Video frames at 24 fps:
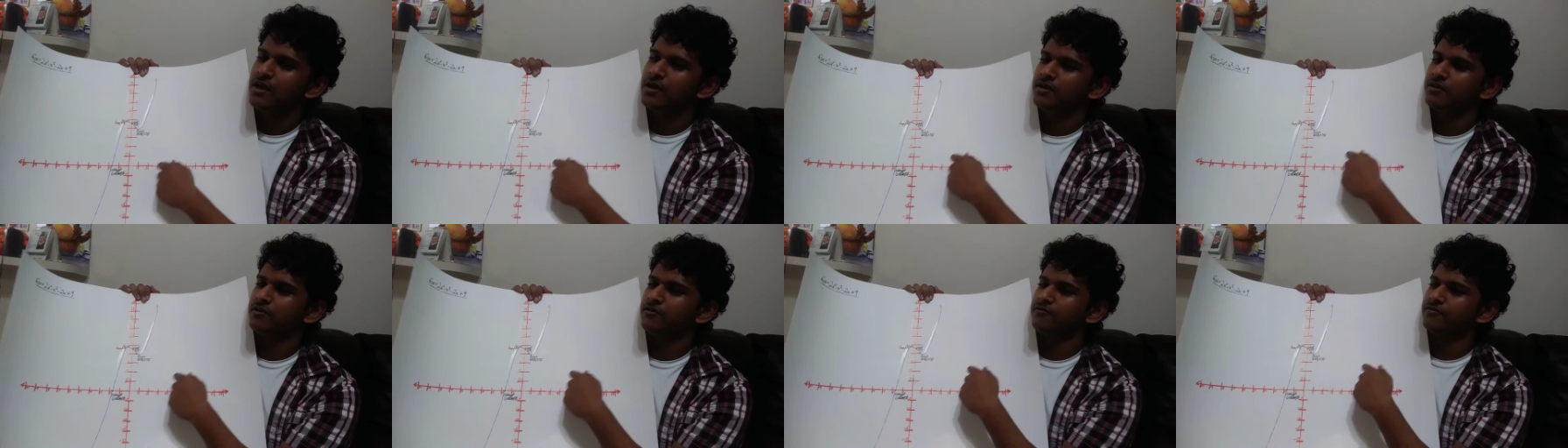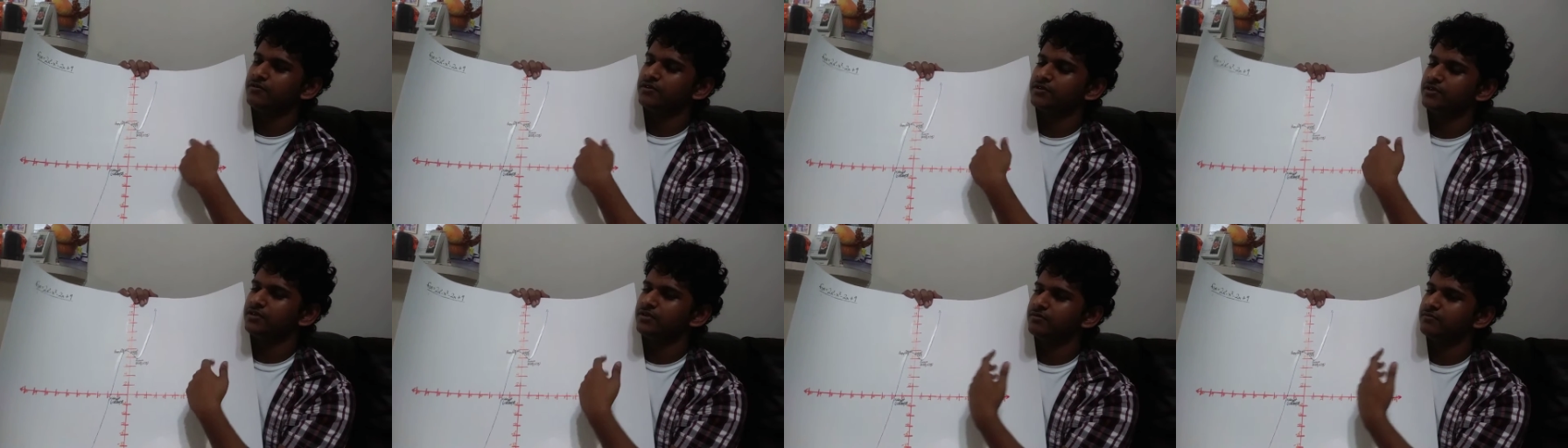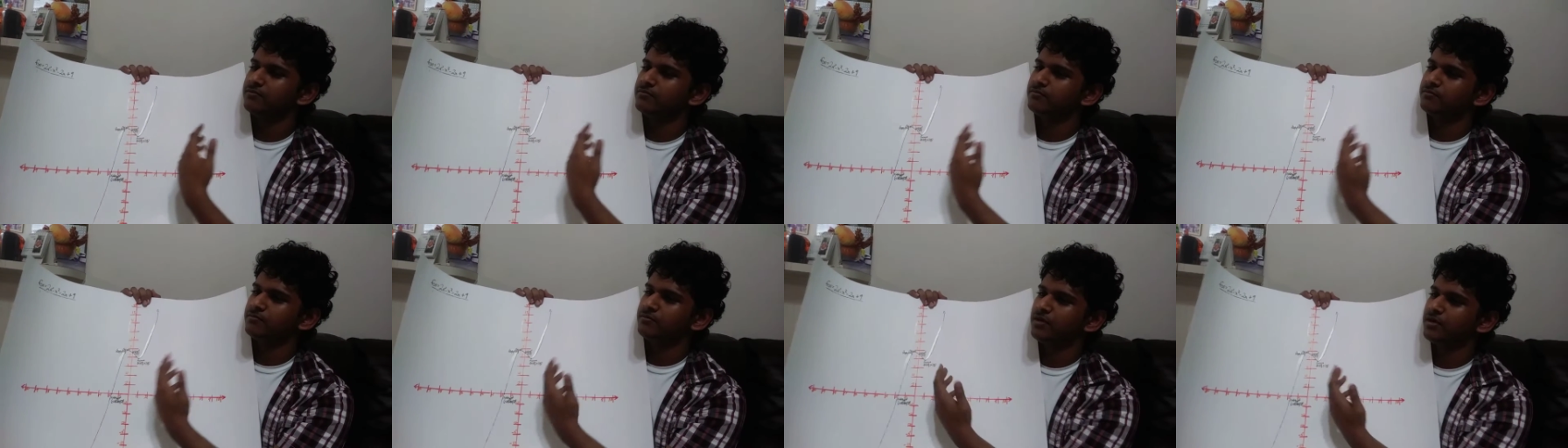
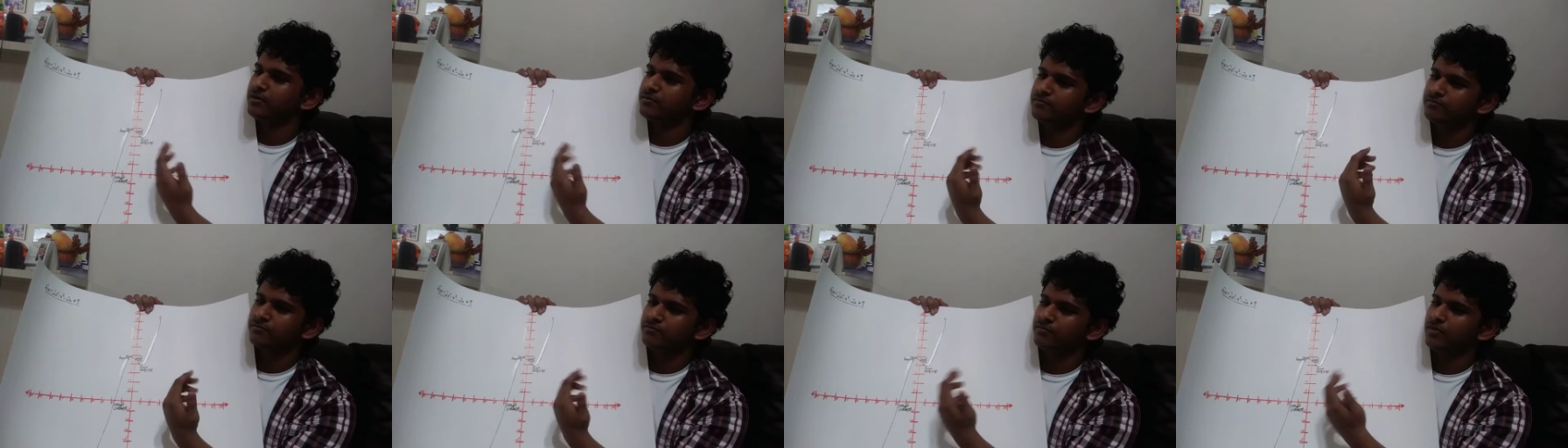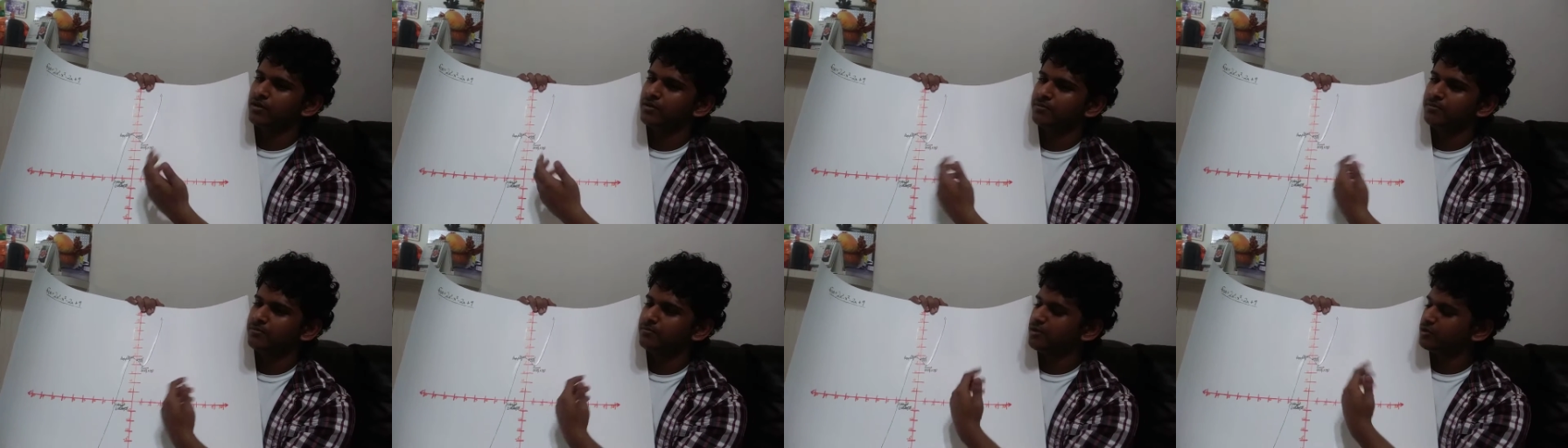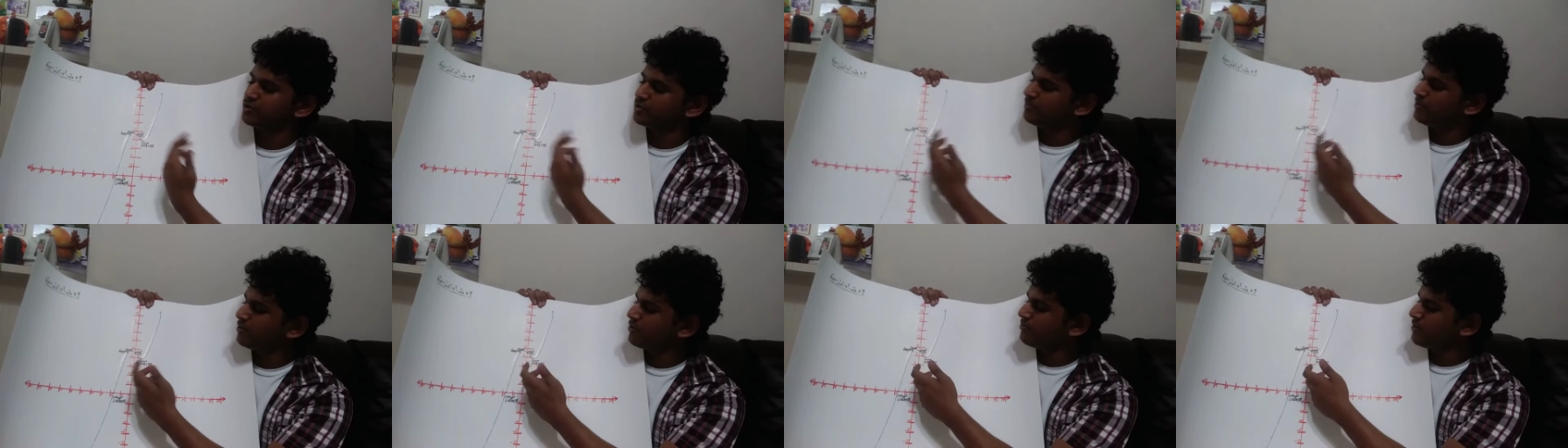visiting
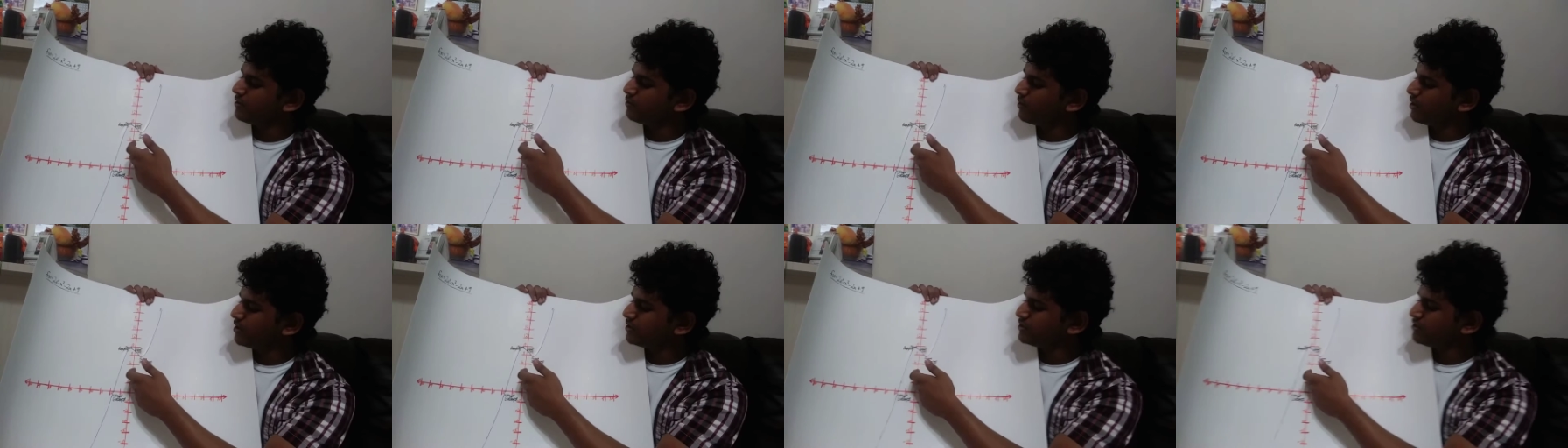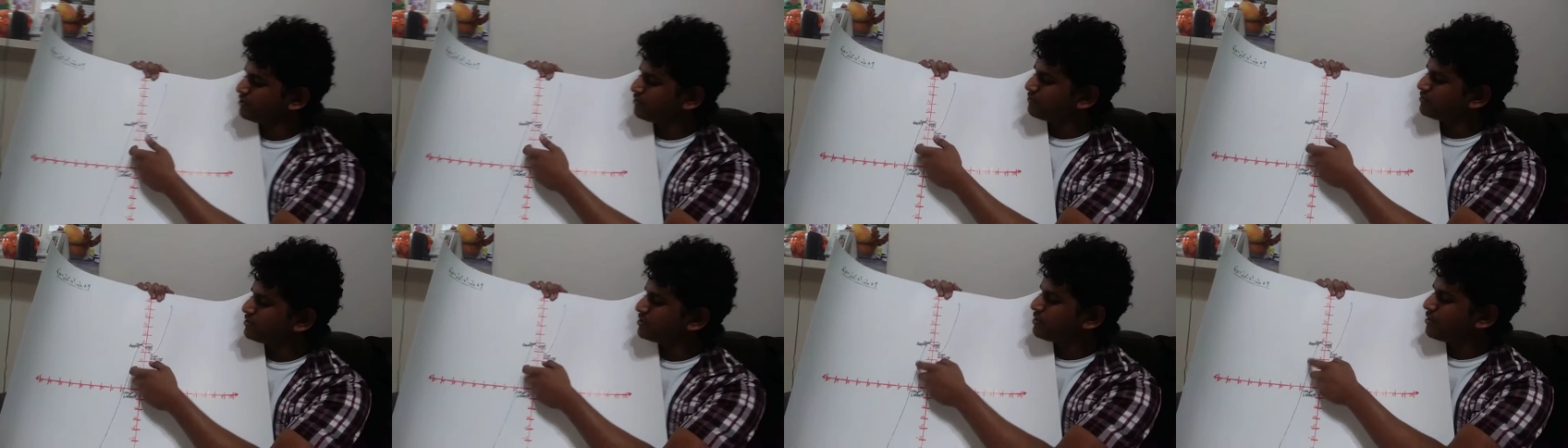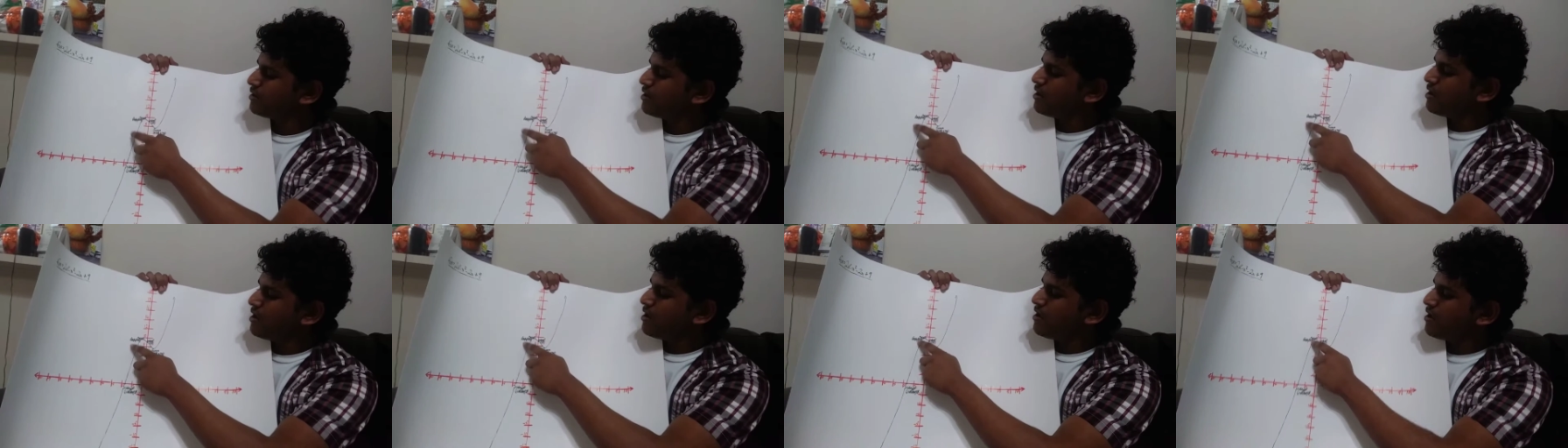multiple of my relatives.
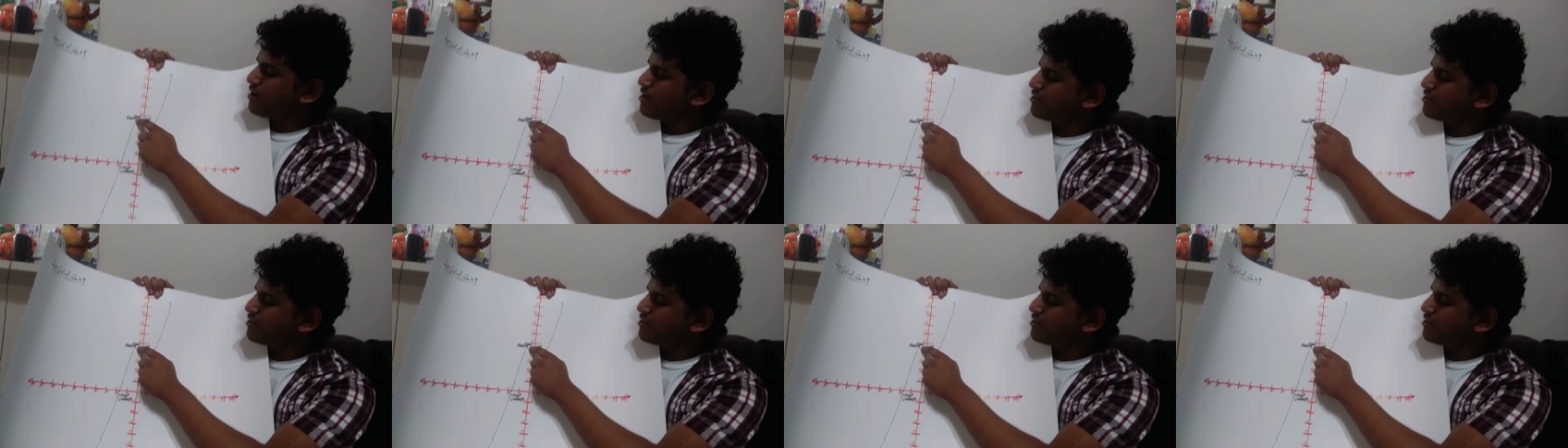And